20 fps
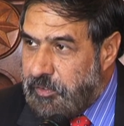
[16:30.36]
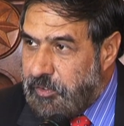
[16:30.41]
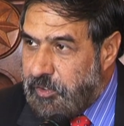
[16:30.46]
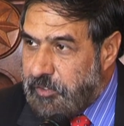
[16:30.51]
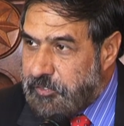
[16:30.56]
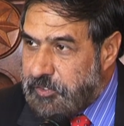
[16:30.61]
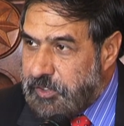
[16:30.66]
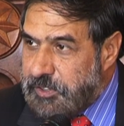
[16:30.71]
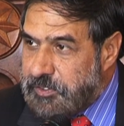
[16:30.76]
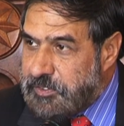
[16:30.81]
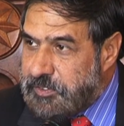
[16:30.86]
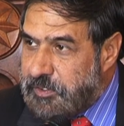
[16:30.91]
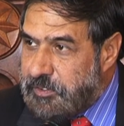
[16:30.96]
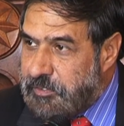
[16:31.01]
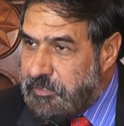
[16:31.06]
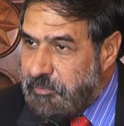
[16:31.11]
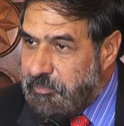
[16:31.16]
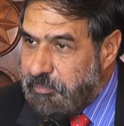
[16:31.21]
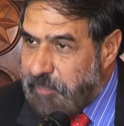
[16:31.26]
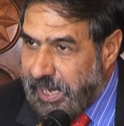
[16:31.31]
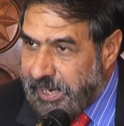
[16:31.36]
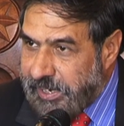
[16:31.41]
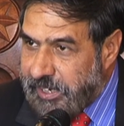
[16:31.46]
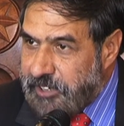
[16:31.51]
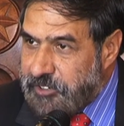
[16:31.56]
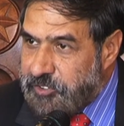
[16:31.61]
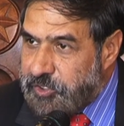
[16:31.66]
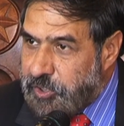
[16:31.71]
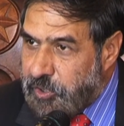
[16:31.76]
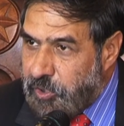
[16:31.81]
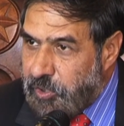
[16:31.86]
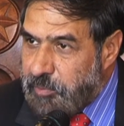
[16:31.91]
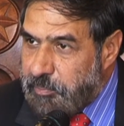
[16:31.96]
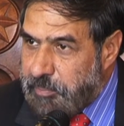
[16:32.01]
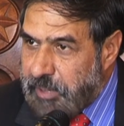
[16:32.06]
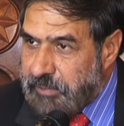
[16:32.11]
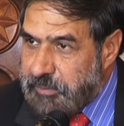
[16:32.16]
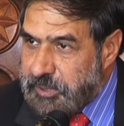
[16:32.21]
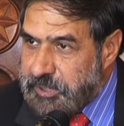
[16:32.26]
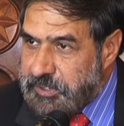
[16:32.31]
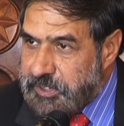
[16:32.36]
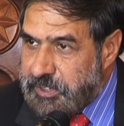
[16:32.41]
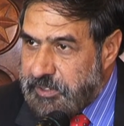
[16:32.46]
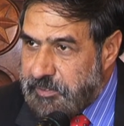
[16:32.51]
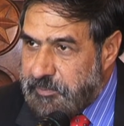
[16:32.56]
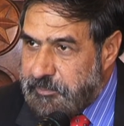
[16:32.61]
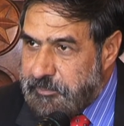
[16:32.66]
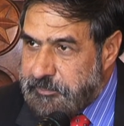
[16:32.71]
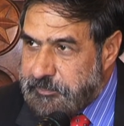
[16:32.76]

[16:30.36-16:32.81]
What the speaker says: of this baggage called poverty,